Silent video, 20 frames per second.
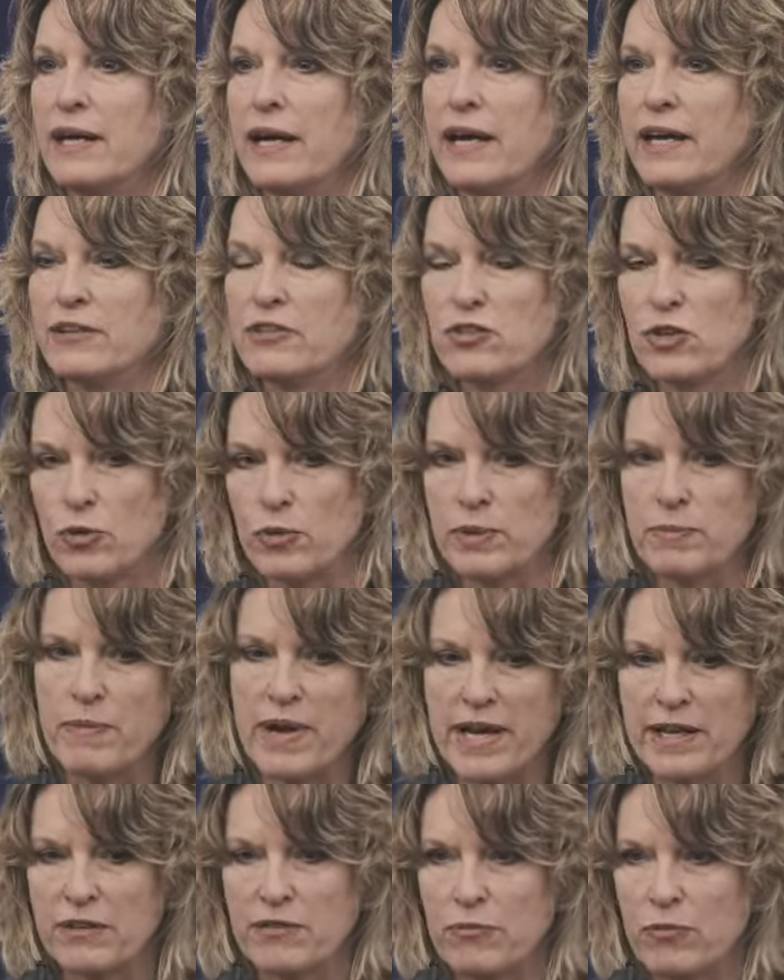And so we
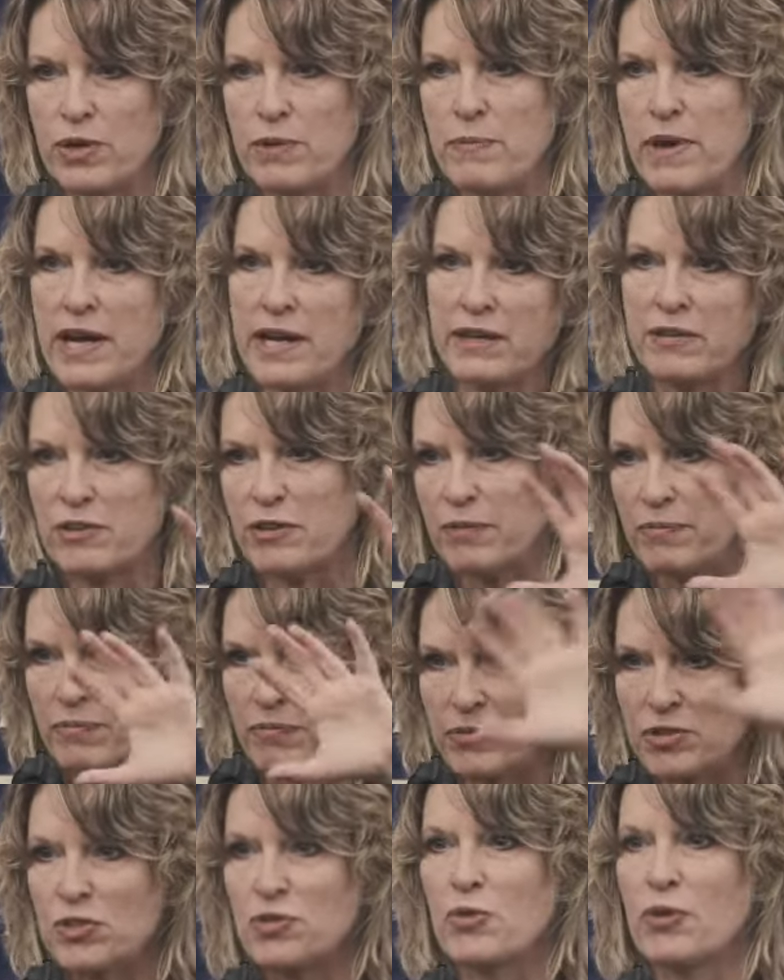made
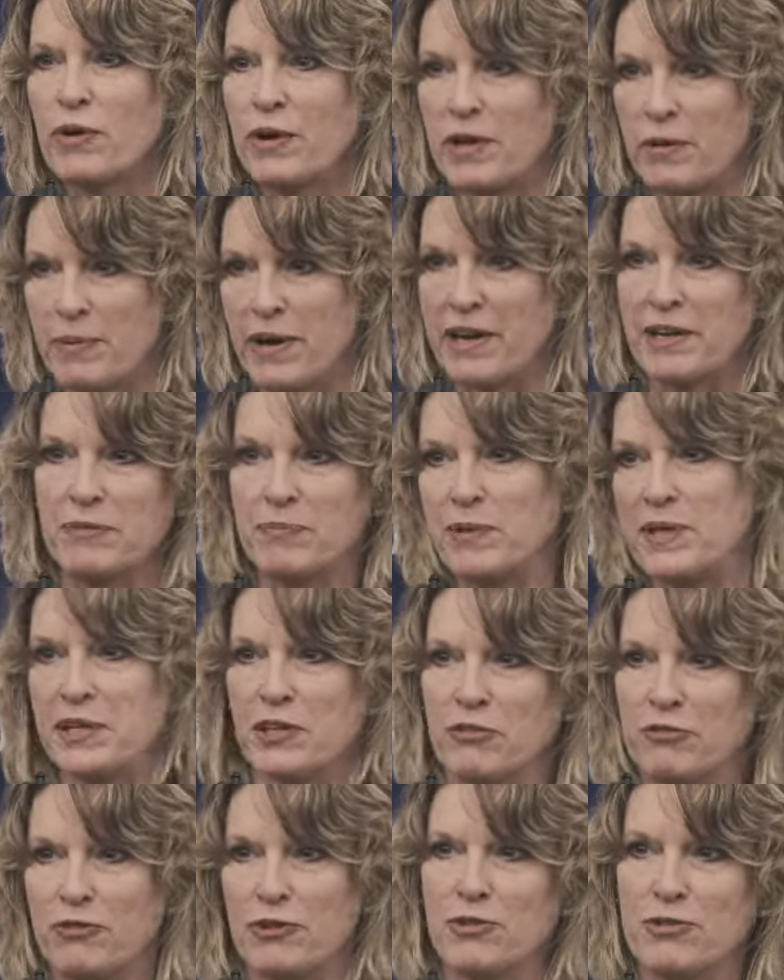the story about it being
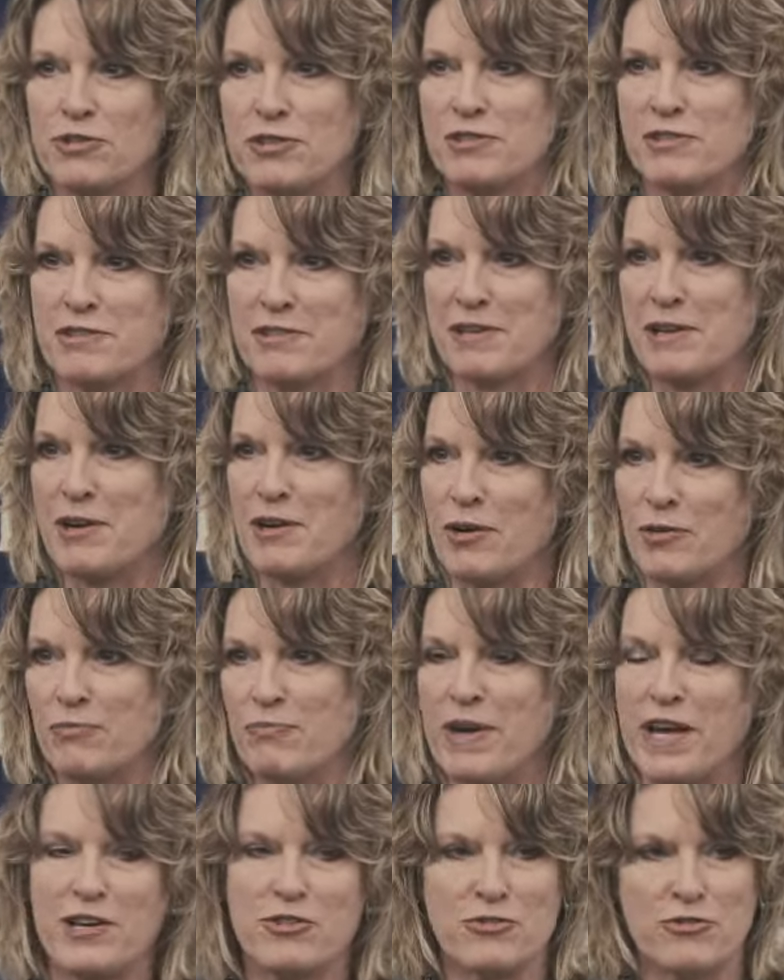the first
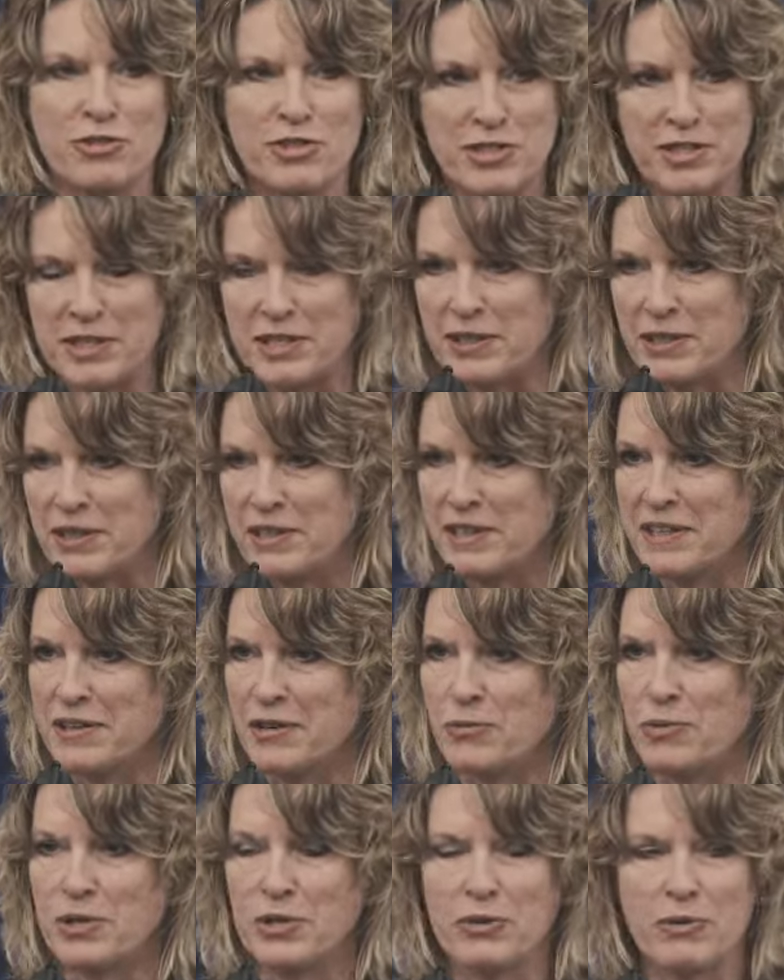major city.
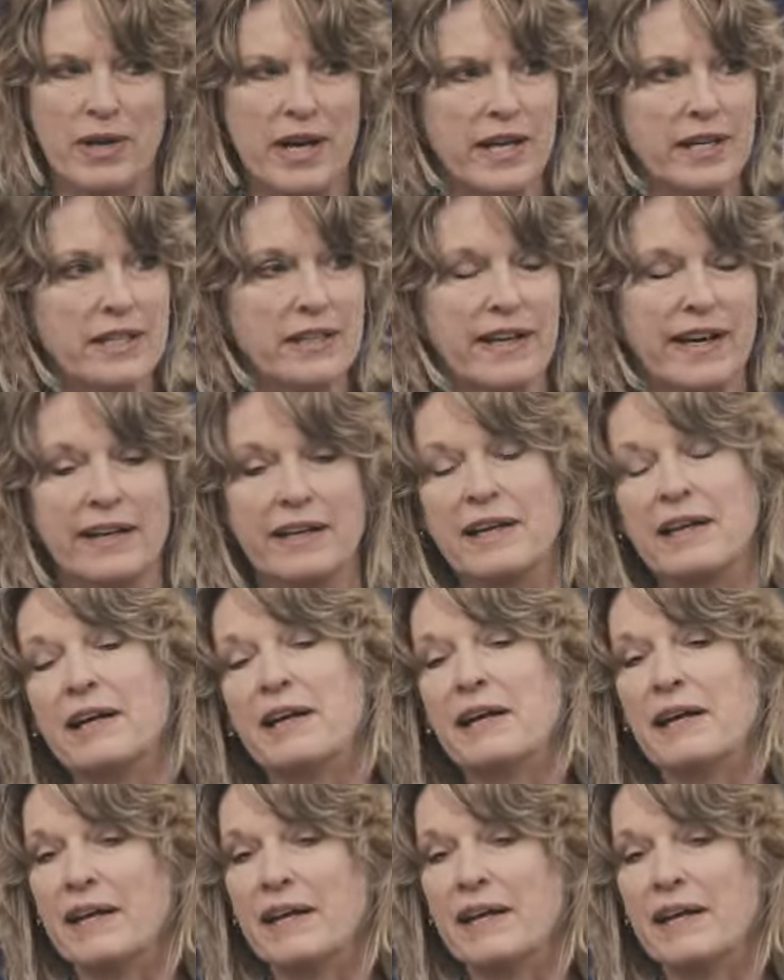We created that.